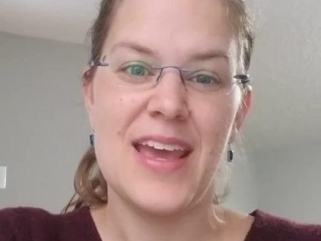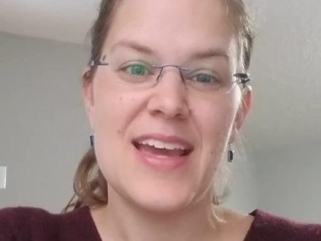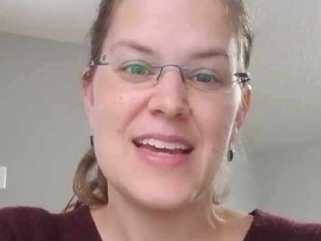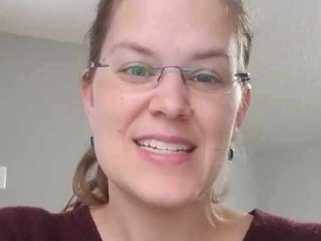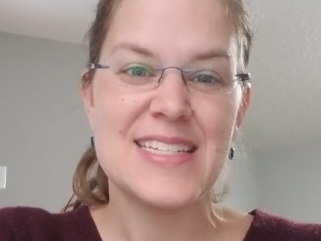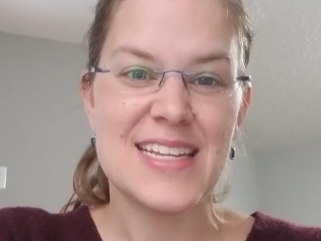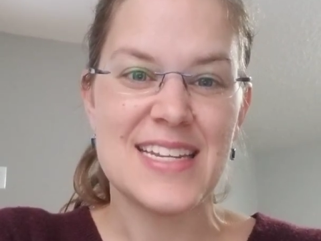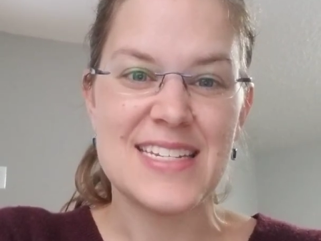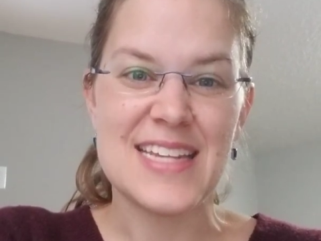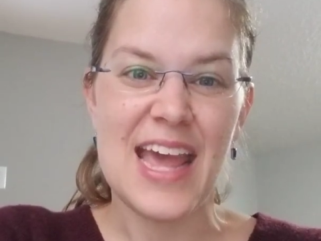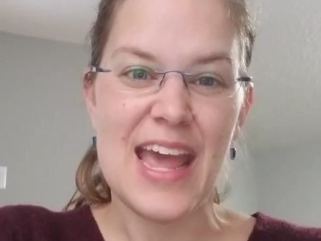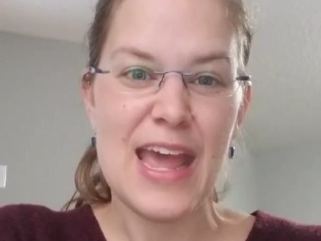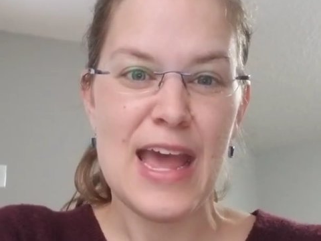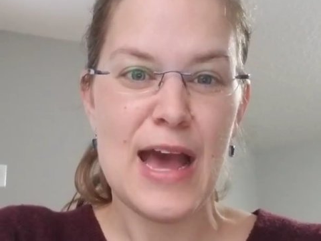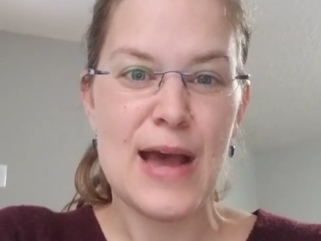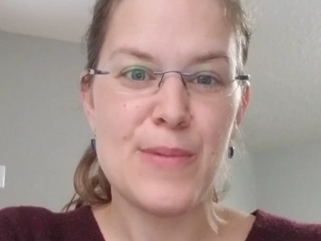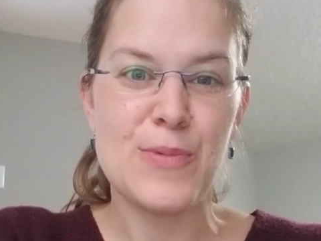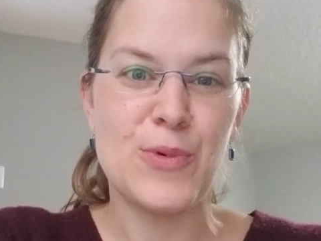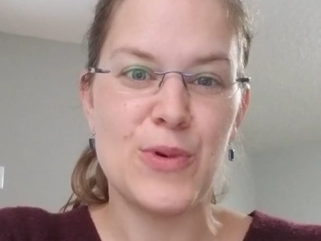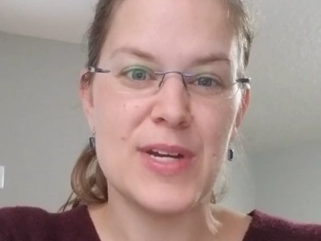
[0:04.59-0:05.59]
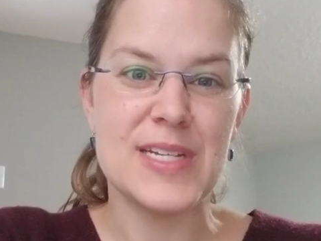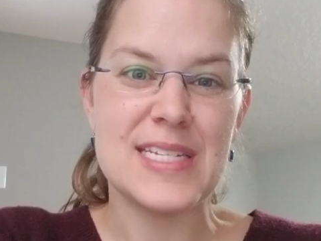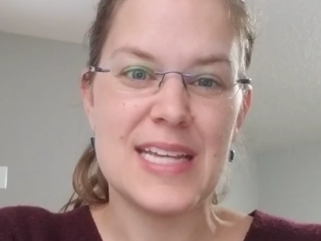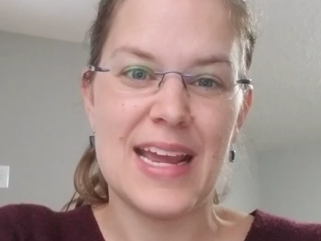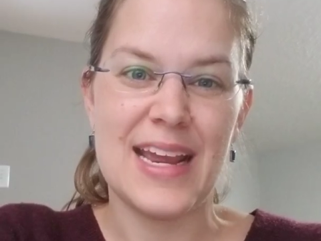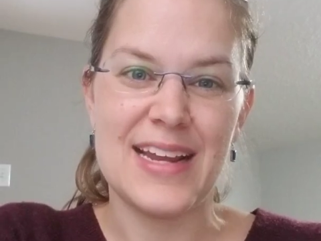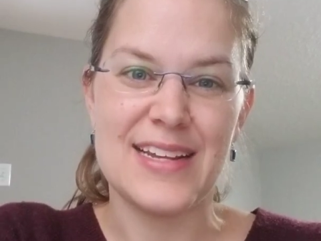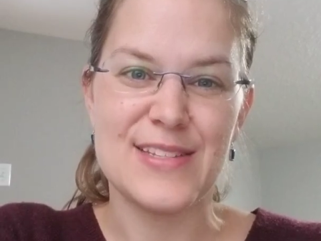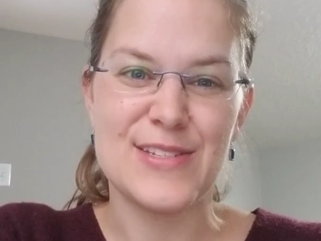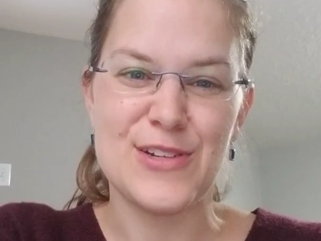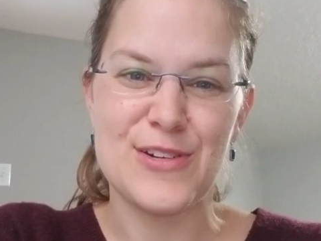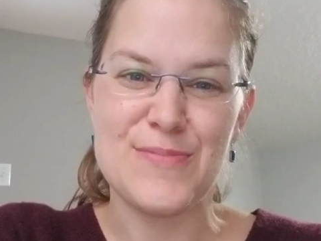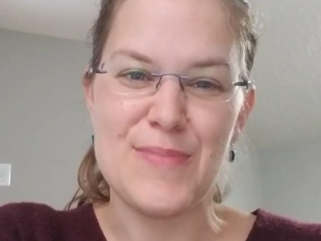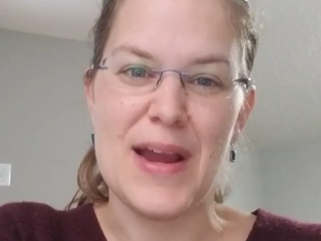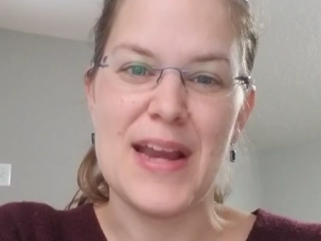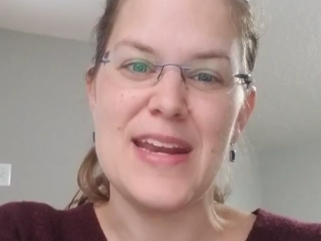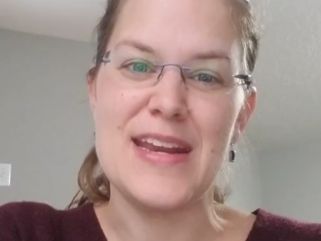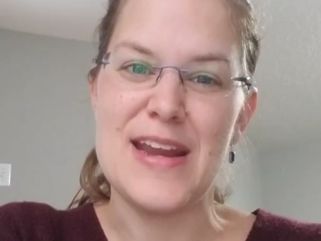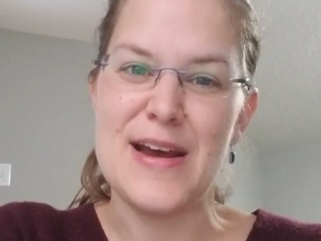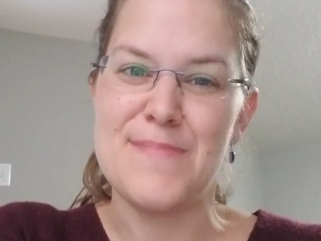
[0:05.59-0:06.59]
Today, I'm going to answer my
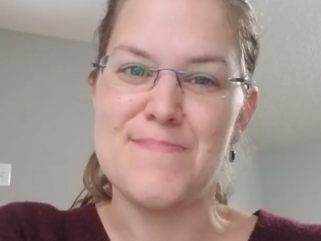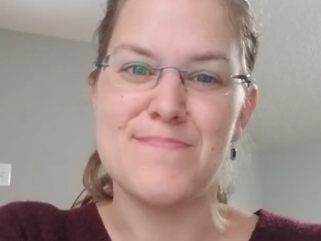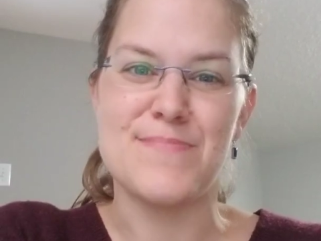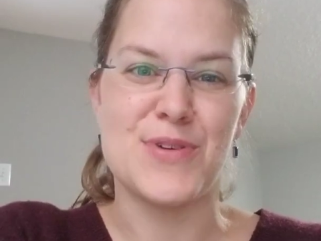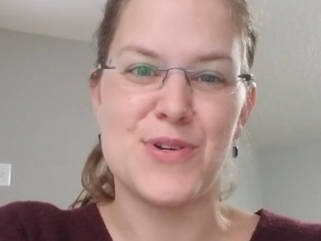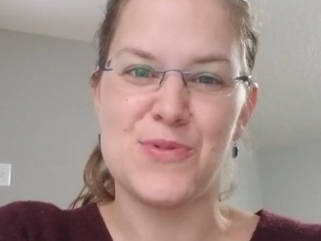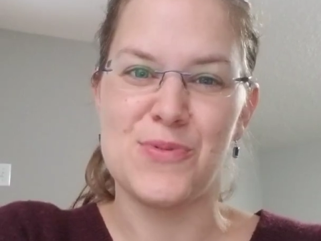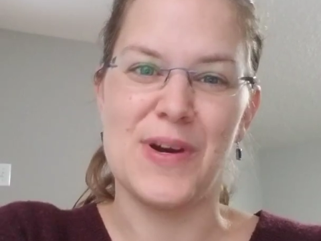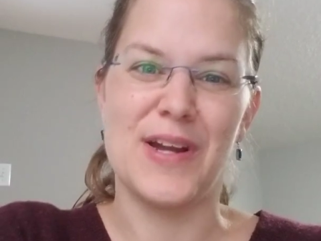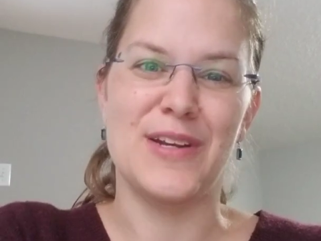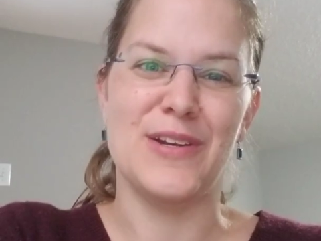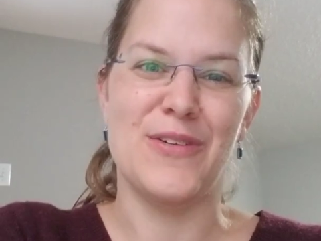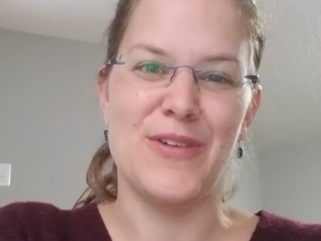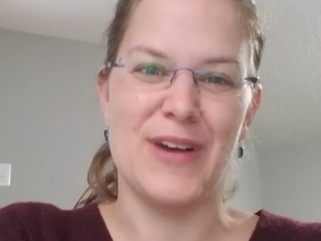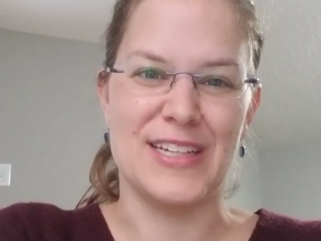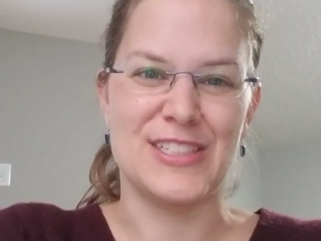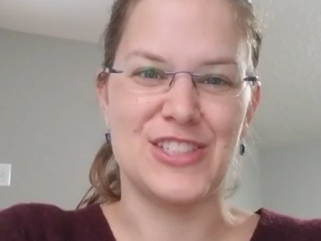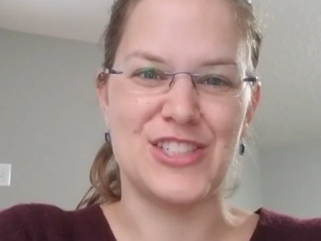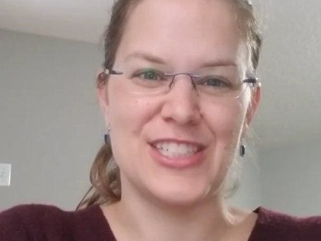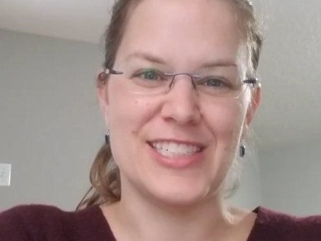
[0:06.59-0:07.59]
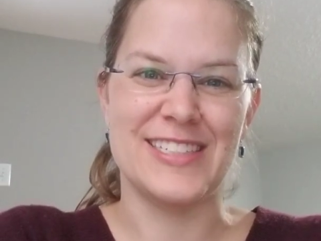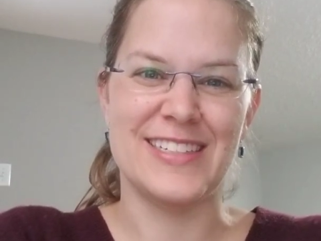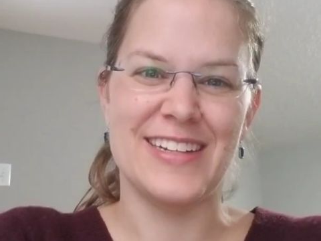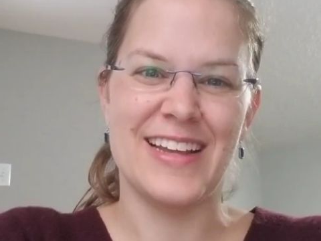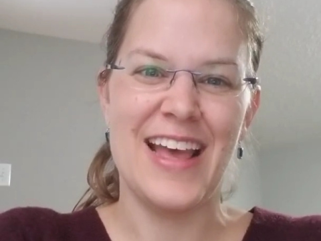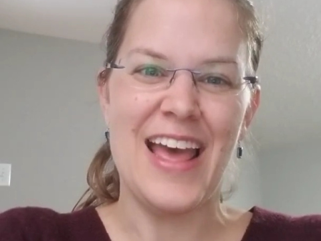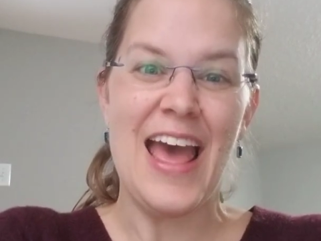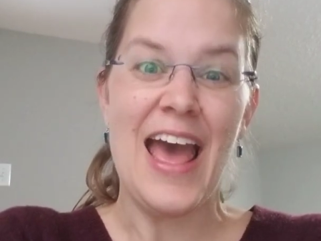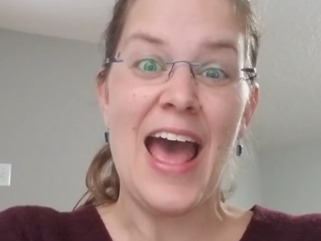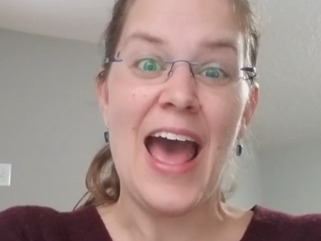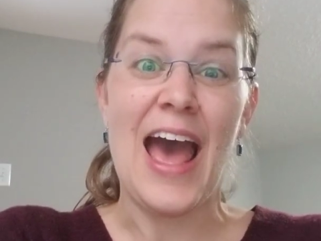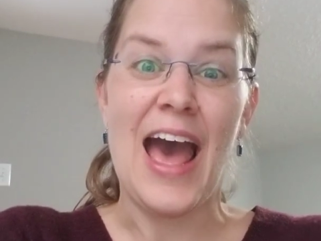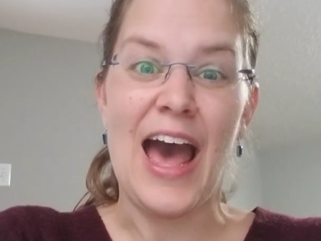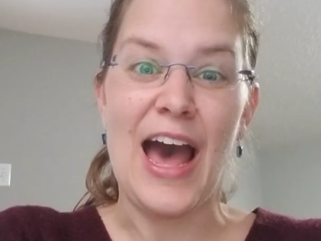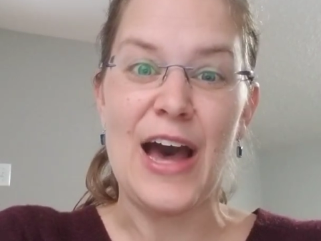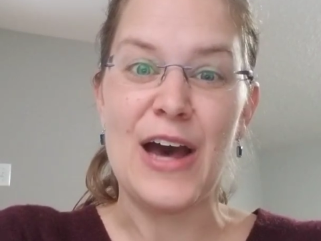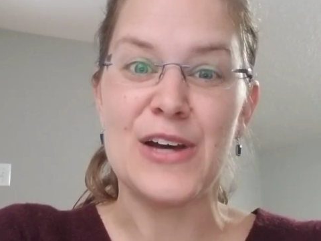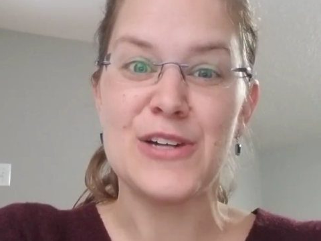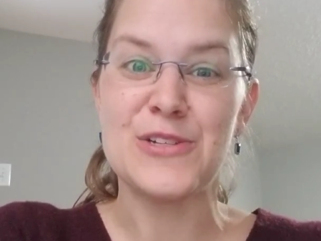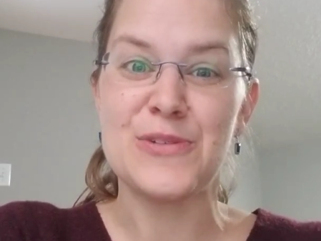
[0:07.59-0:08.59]
number one question.
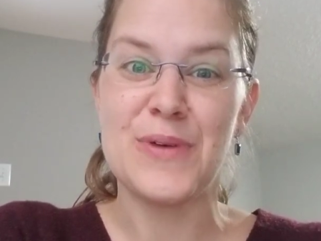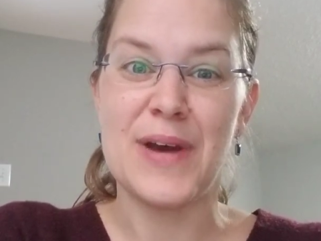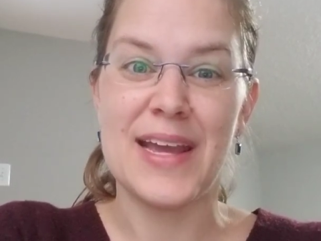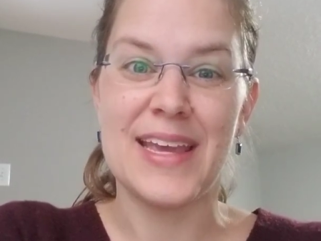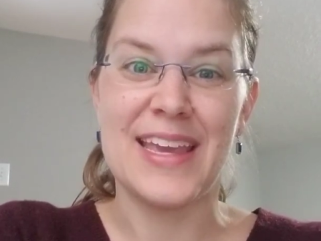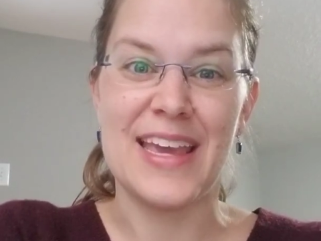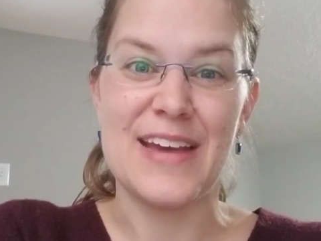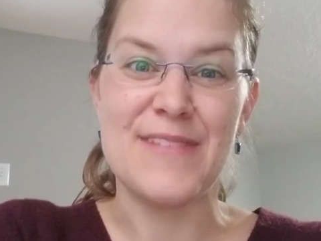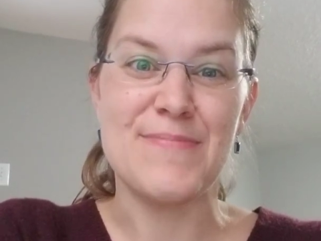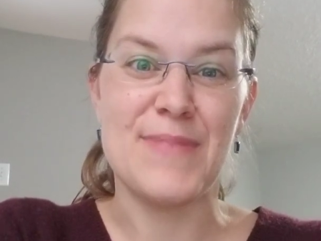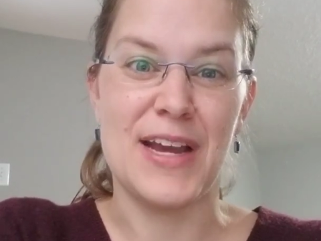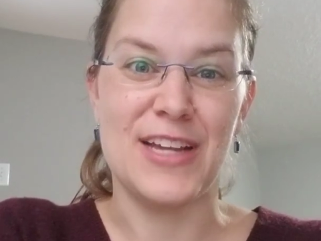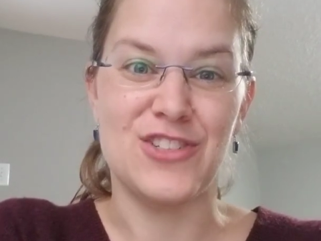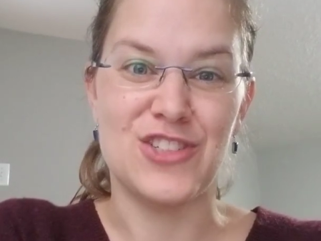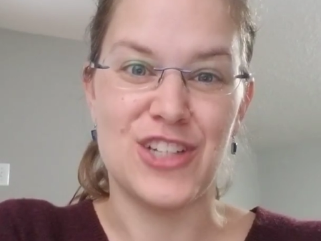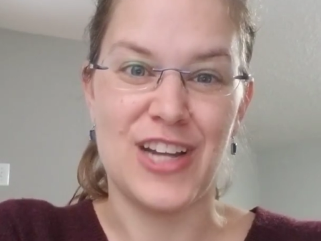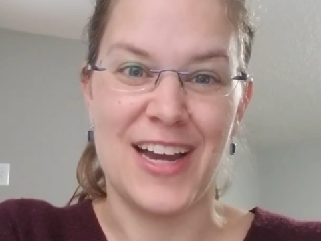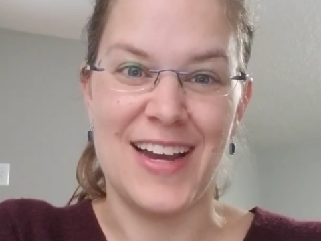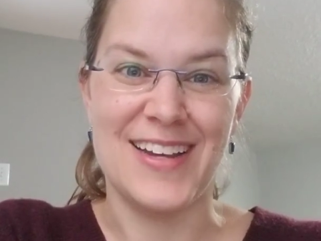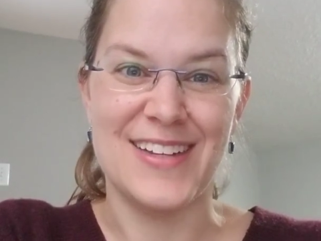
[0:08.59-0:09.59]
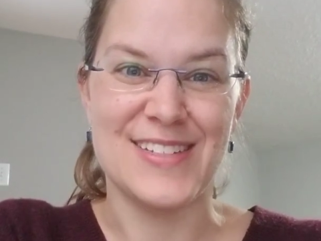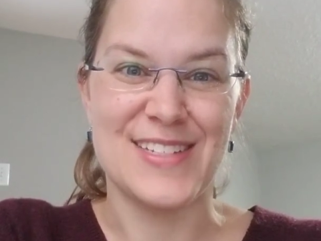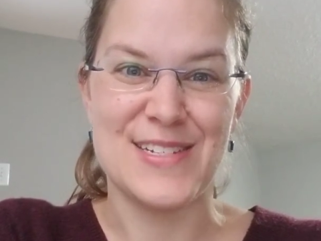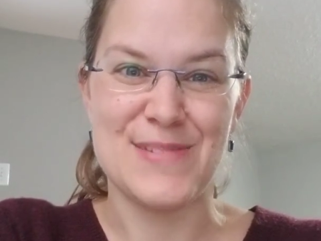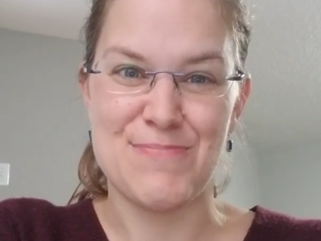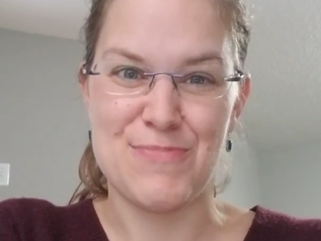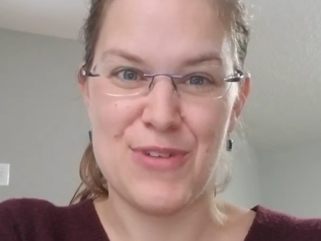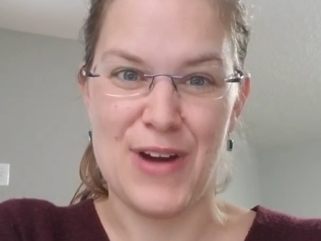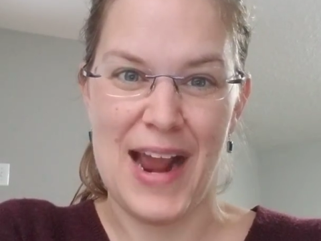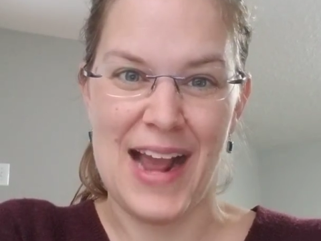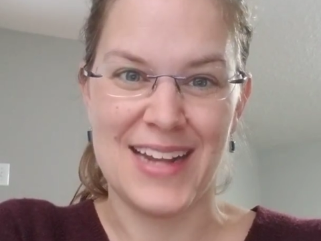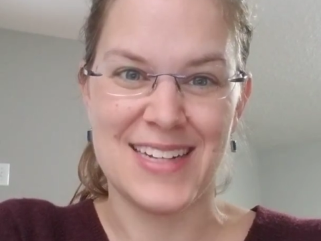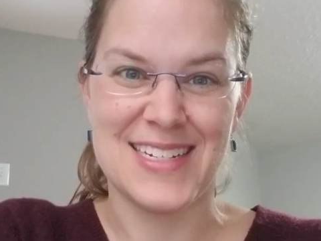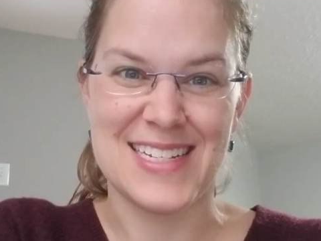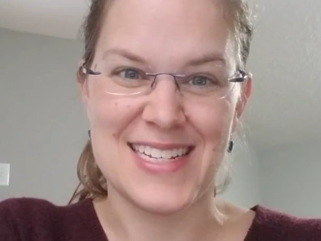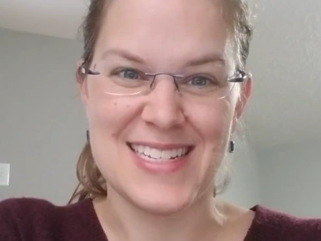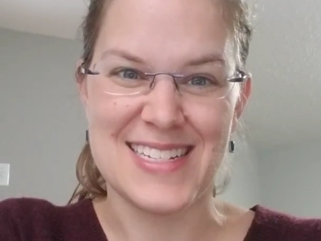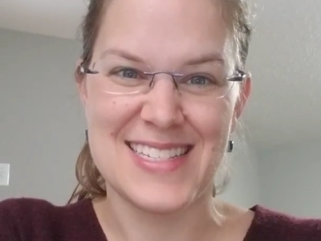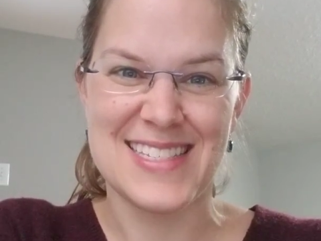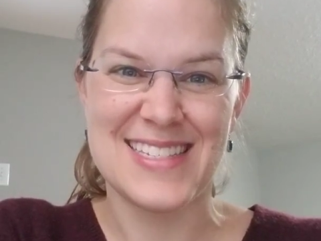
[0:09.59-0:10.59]
How do I get my child to
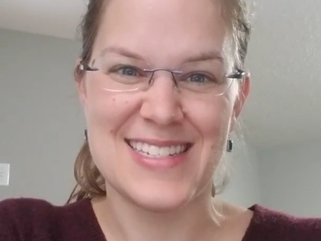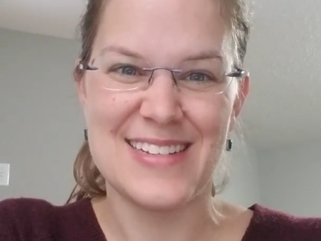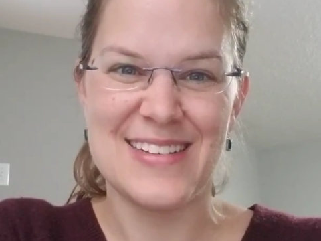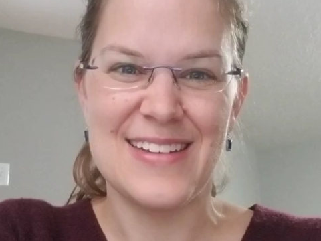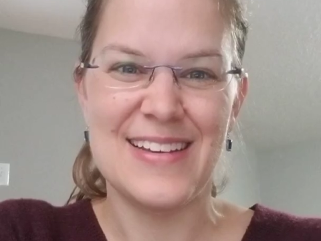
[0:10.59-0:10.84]
practice?